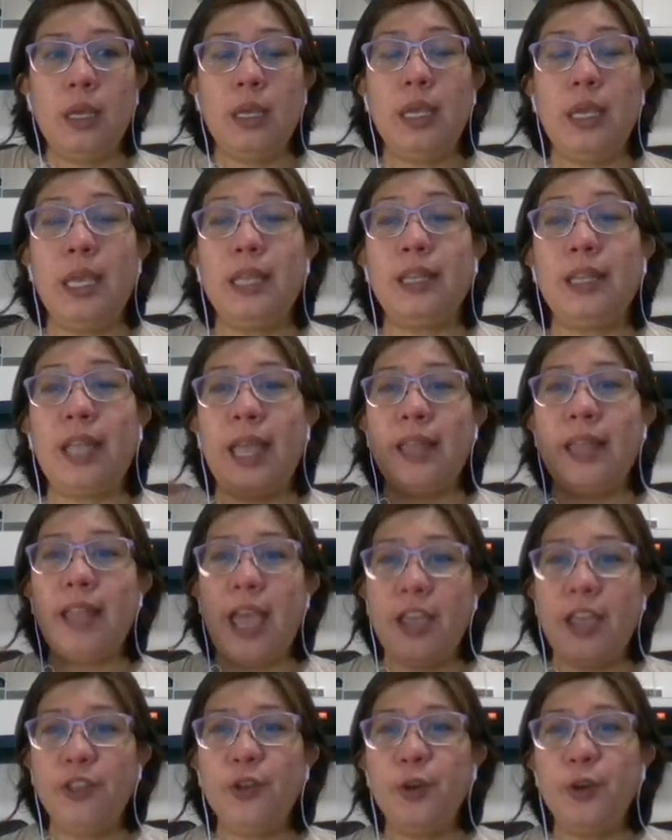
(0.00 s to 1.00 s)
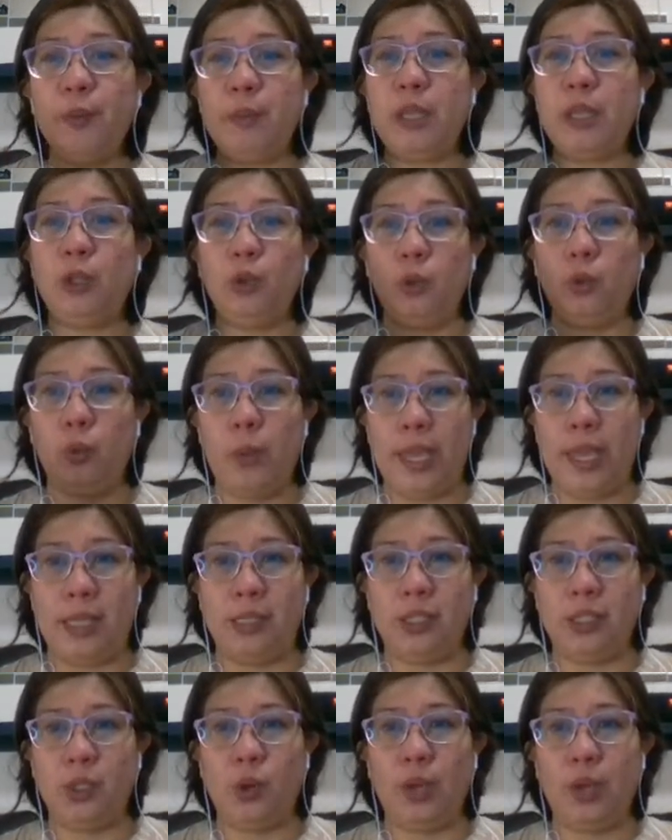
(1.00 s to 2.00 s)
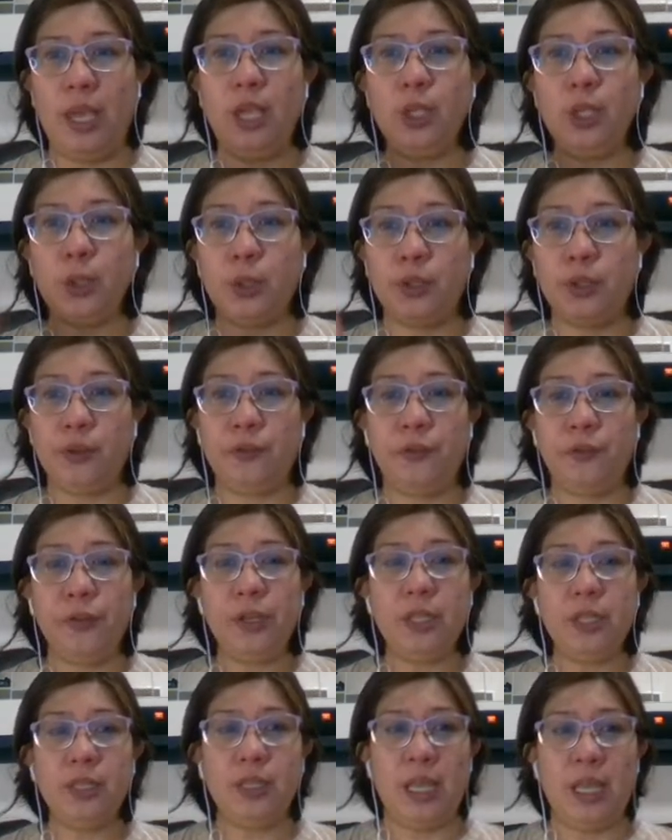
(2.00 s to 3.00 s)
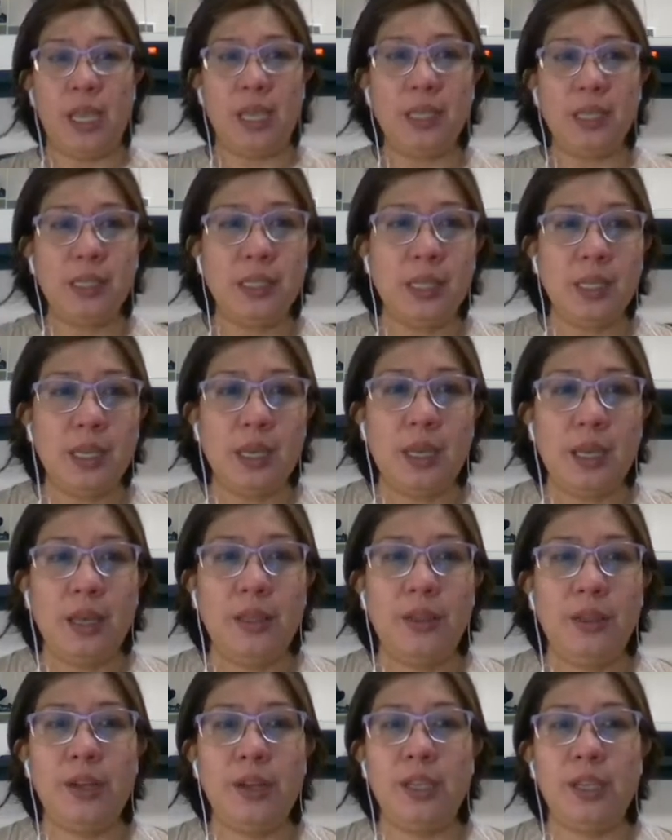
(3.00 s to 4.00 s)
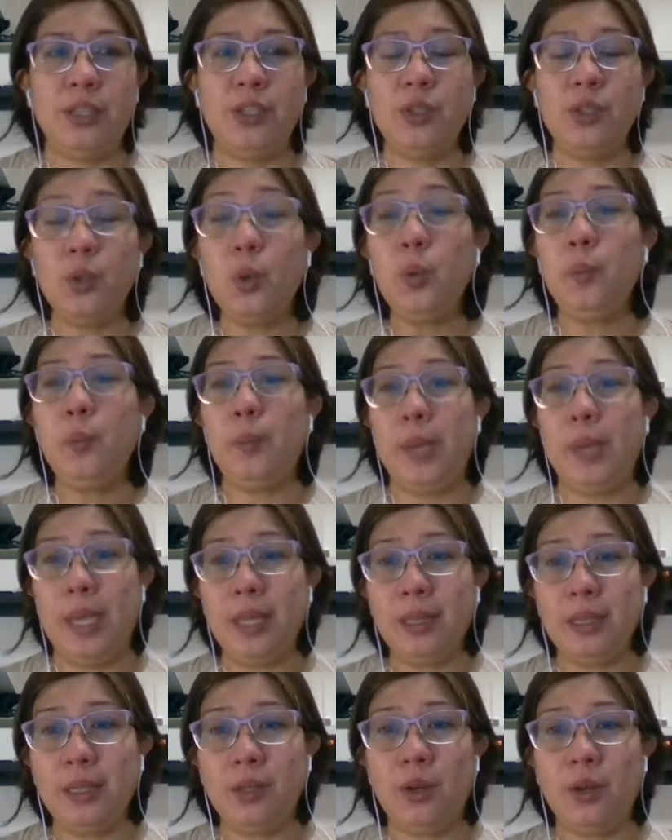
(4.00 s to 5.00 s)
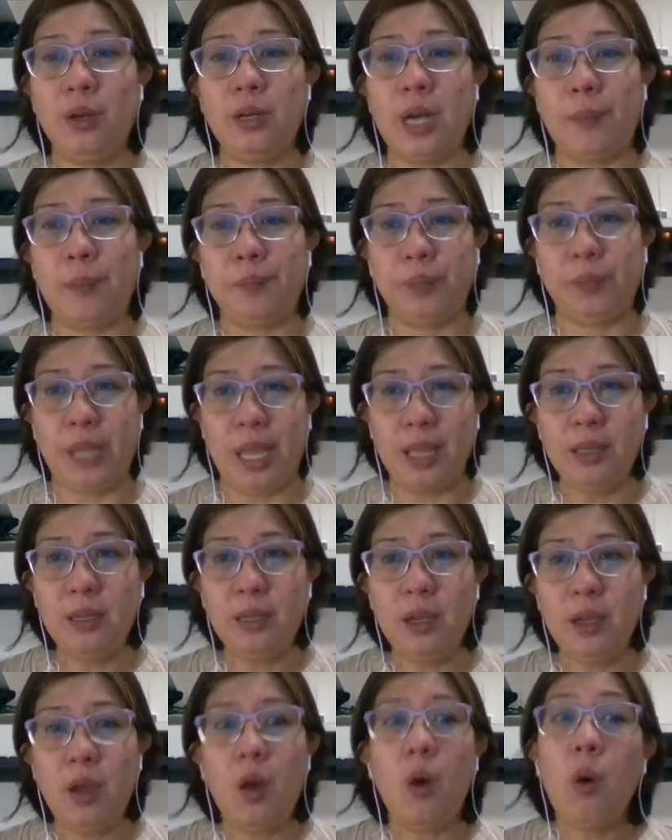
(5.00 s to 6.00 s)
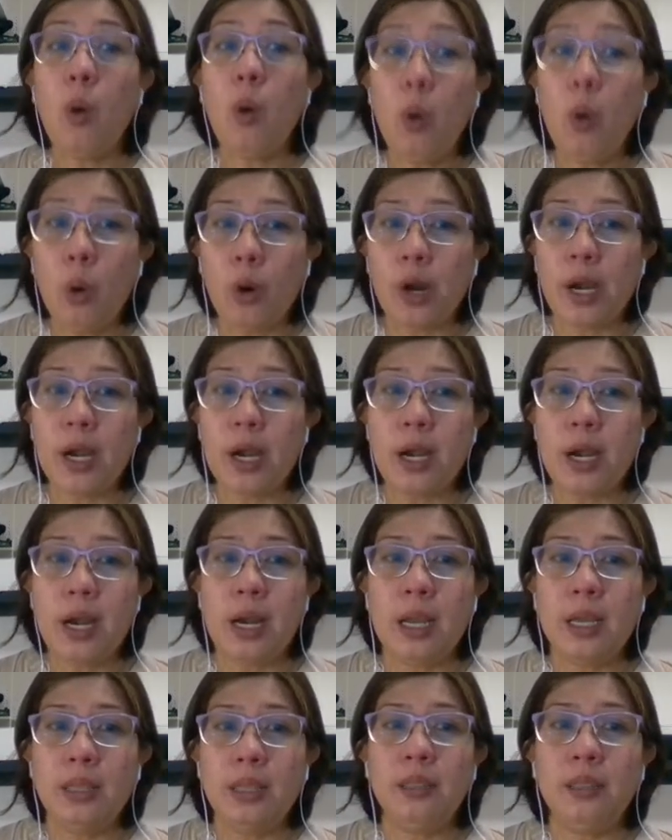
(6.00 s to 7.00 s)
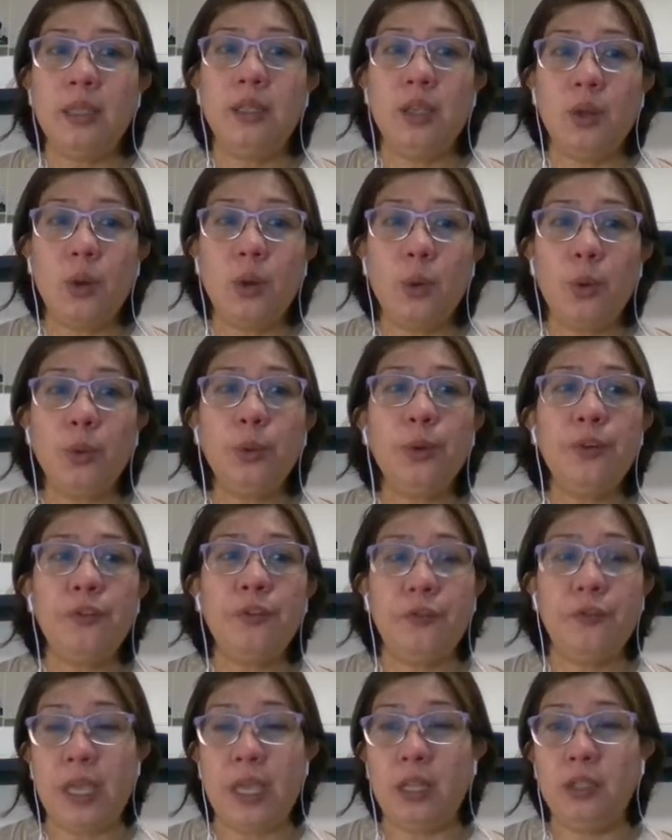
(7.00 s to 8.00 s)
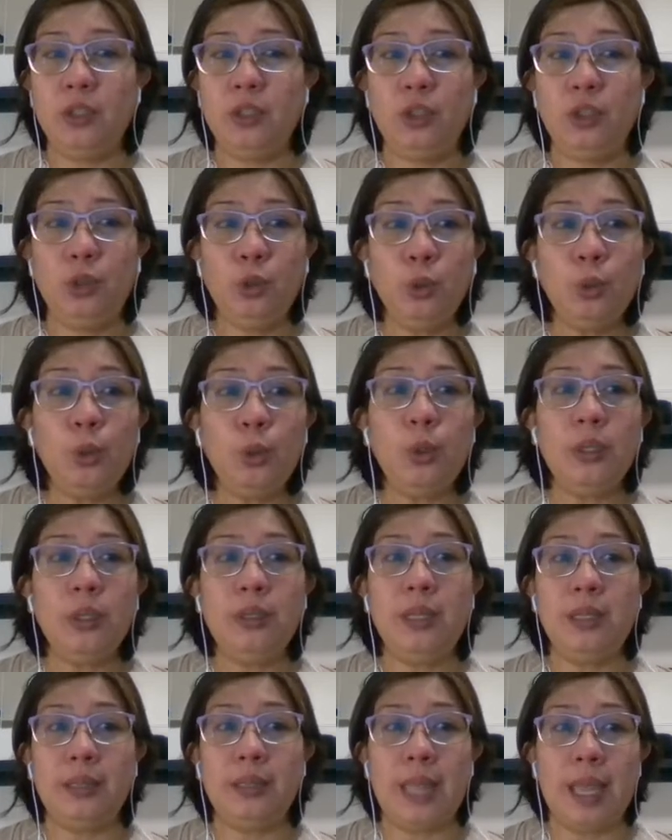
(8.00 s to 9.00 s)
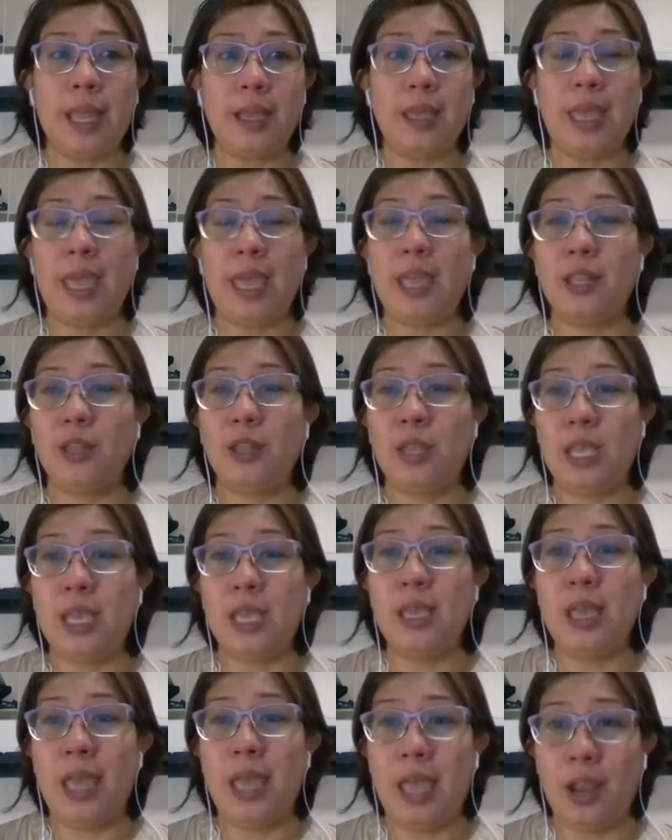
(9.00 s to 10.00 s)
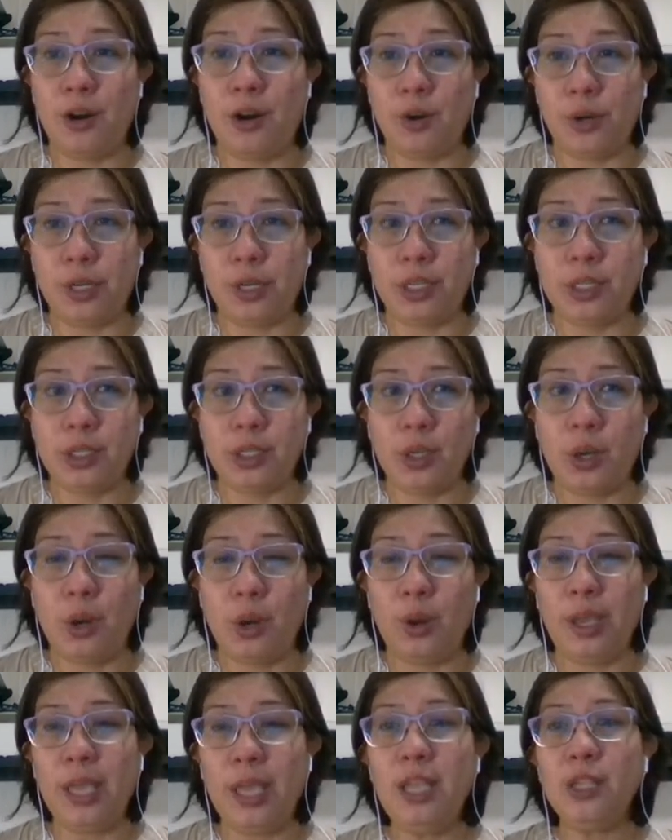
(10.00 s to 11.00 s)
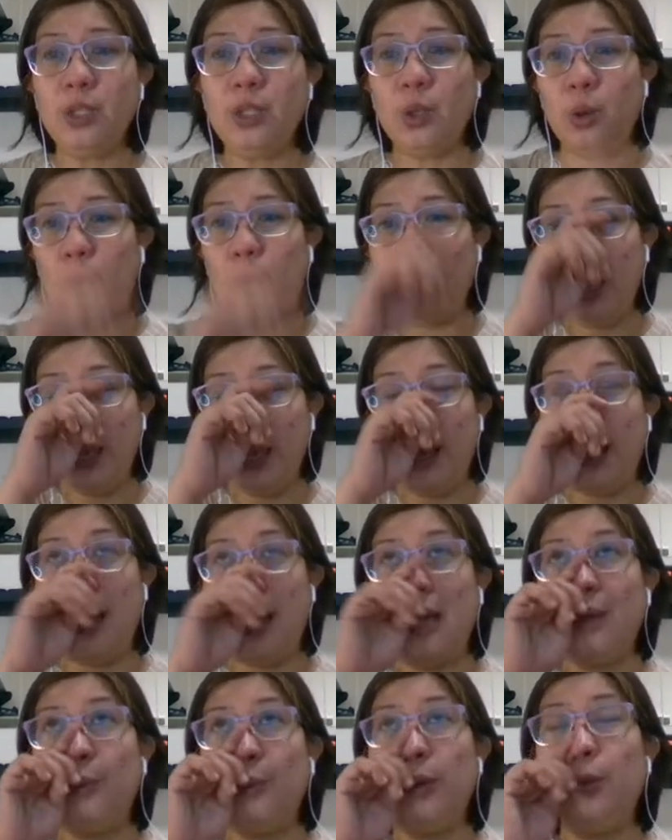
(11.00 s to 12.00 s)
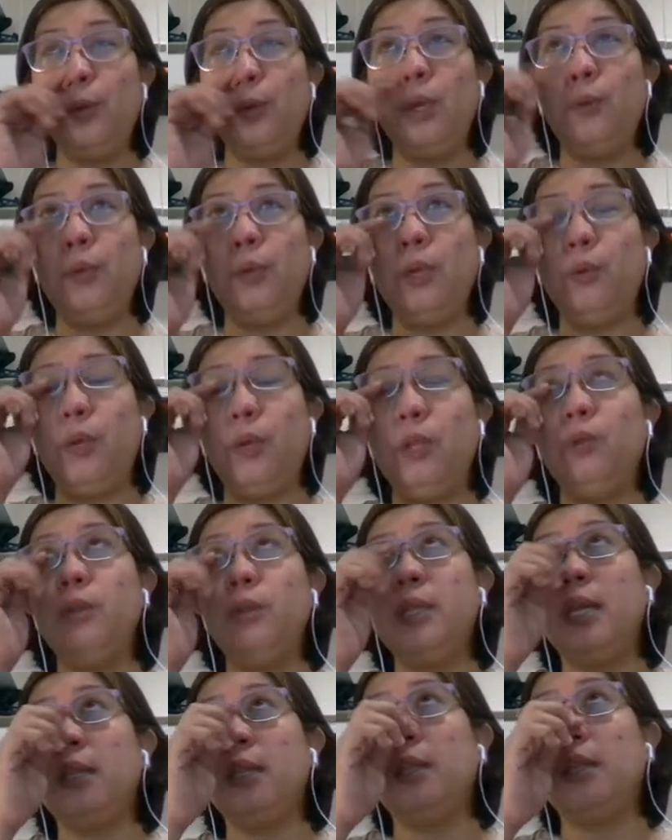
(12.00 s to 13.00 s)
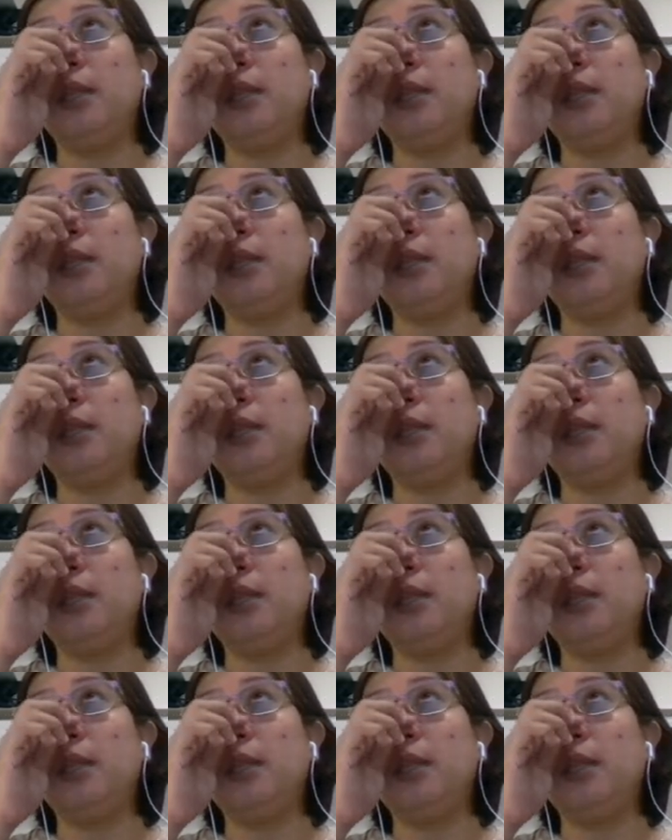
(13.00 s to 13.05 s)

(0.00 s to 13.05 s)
it can either be two ways. Okay, so the first is there is no bit corrupted, or the decoder failed to detect any errors. Okay, so we do not